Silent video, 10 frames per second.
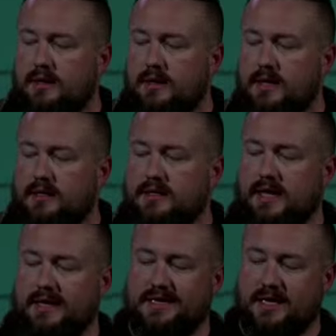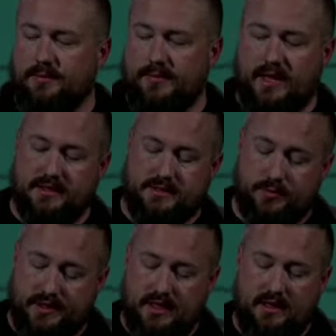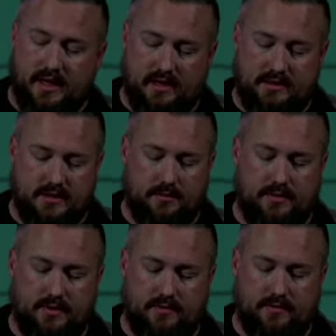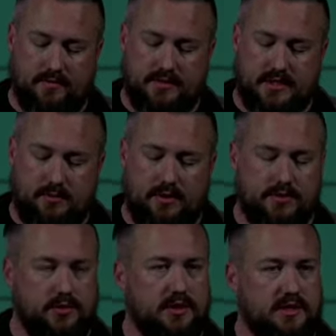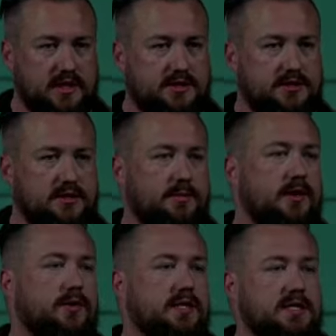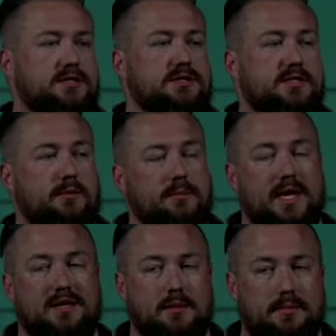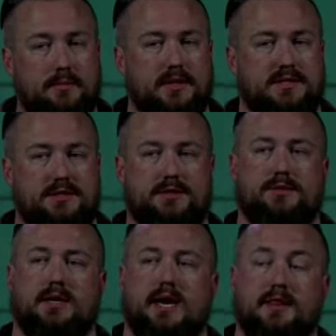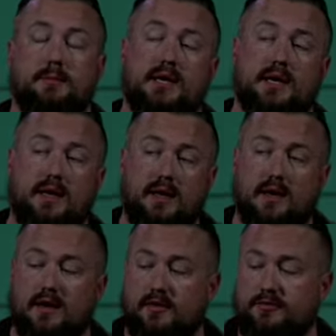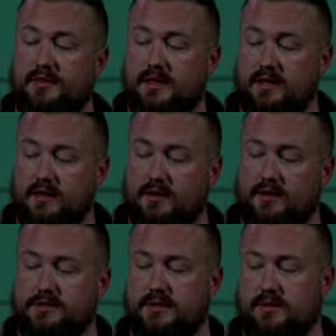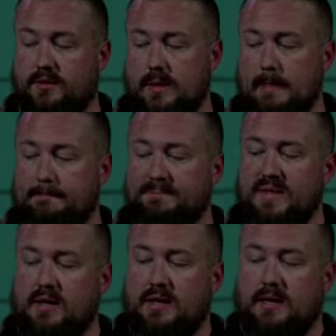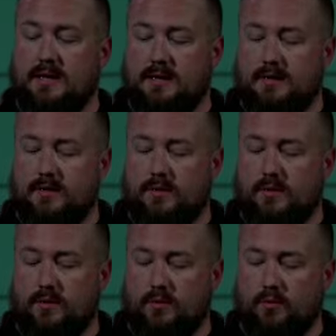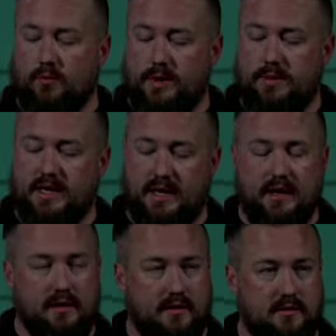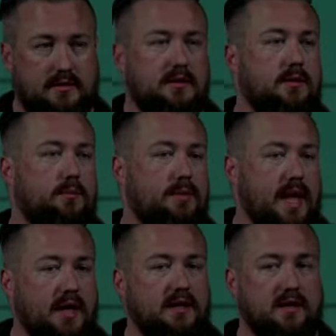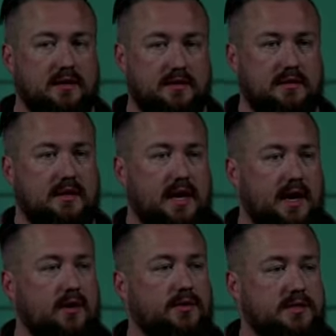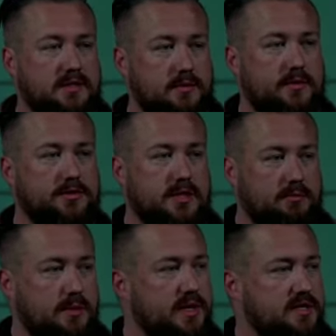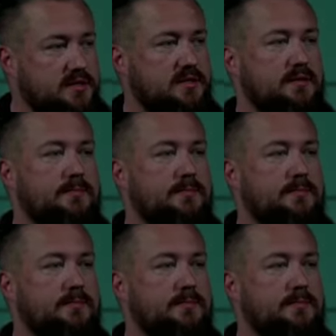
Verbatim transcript: and and, com- and within that, some of the some of those organizations are organizations that we made commitments to at the beginning of the year. So uh, we began paying out some of those commitments